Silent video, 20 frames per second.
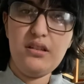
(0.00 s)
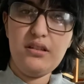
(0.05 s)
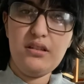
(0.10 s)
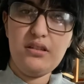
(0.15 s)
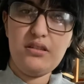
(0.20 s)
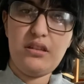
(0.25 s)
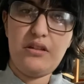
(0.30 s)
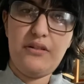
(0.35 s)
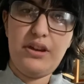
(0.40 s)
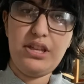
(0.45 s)

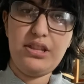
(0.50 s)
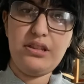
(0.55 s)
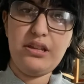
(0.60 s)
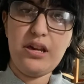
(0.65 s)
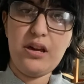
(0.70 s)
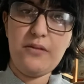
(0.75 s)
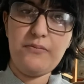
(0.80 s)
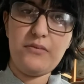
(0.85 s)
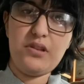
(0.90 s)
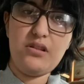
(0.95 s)
So right
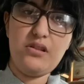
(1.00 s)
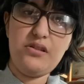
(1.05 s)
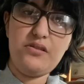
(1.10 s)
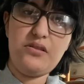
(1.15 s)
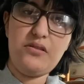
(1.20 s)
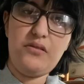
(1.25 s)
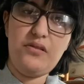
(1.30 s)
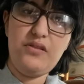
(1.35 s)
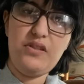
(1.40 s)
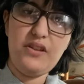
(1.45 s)
now I'm going to
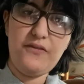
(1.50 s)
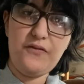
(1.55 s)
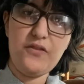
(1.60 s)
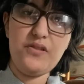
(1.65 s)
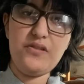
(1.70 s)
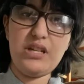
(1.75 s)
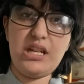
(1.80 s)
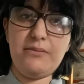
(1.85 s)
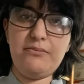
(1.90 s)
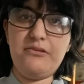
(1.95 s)
do a
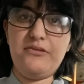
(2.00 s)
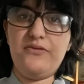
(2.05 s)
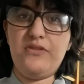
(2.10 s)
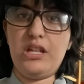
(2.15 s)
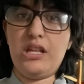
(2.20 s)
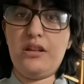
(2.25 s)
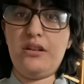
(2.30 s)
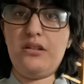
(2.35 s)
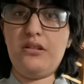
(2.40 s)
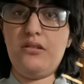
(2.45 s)
different type of
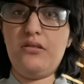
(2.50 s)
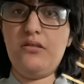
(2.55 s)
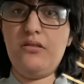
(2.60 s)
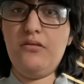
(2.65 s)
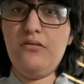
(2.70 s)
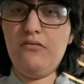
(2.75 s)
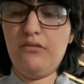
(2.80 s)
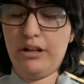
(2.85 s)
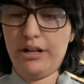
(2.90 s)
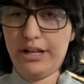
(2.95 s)
video
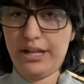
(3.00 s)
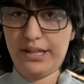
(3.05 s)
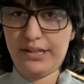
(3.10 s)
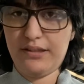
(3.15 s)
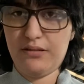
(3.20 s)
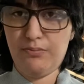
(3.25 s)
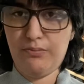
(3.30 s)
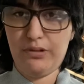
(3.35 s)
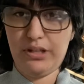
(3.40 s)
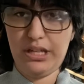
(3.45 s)
where I
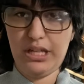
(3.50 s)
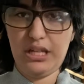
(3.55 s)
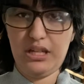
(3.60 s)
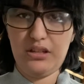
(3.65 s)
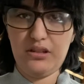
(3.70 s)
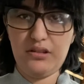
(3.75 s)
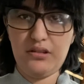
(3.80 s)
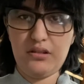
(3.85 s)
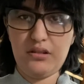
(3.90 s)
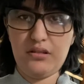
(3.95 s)

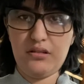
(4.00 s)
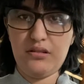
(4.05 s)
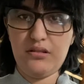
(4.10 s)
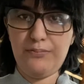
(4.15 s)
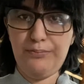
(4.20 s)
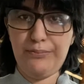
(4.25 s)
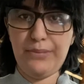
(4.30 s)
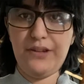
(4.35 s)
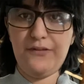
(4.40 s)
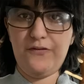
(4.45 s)
explain
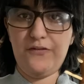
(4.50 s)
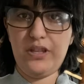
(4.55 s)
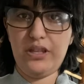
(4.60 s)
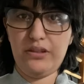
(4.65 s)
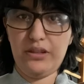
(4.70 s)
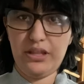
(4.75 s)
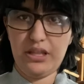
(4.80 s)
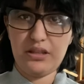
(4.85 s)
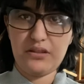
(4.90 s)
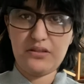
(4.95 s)
my
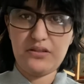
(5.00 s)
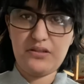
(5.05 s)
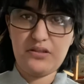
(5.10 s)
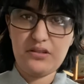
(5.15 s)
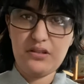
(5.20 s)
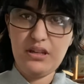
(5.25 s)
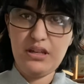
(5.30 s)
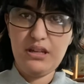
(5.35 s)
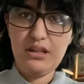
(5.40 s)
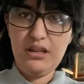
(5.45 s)
feelings.
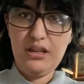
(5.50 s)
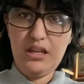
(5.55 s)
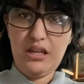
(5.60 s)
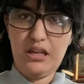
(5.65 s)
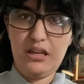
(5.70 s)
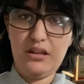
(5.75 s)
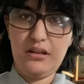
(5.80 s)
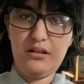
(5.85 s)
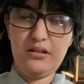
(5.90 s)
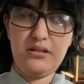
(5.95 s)

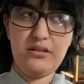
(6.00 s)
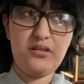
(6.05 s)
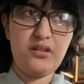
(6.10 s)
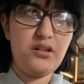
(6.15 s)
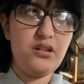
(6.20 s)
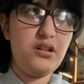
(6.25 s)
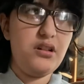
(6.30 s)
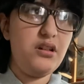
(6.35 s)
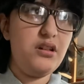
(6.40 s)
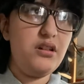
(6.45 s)
And
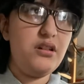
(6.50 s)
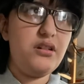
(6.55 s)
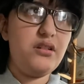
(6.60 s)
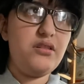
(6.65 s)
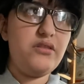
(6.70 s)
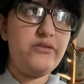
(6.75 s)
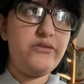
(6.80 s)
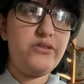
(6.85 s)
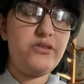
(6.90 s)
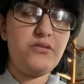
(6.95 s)

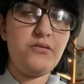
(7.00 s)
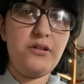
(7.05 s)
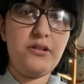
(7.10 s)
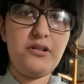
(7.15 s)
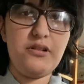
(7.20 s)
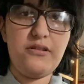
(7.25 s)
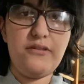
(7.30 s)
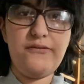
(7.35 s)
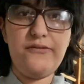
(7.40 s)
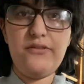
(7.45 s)
sort
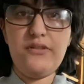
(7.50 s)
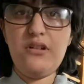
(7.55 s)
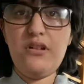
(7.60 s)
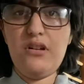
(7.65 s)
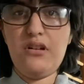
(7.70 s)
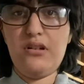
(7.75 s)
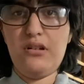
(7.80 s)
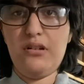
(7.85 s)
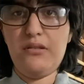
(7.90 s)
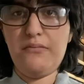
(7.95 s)
of
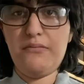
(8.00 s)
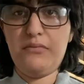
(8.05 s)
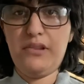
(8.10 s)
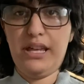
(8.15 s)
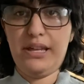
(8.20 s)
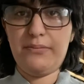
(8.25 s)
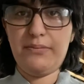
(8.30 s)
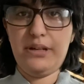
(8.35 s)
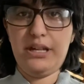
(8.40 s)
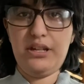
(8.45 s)

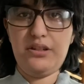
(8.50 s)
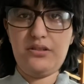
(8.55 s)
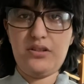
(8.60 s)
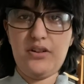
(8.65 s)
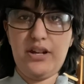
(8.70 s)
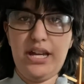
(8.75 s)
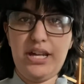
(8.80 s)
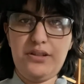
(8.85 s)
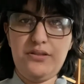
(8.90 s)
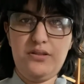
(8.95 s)
like my
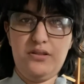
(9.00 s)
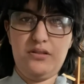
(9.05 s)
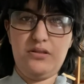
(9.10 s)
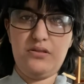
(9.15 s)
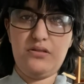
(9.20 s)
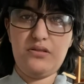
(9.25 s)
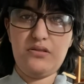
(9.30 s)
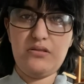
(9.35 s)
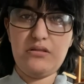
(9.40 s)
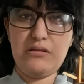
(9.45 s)

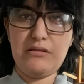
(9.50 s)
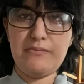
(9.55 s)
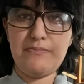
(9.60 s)
attractions.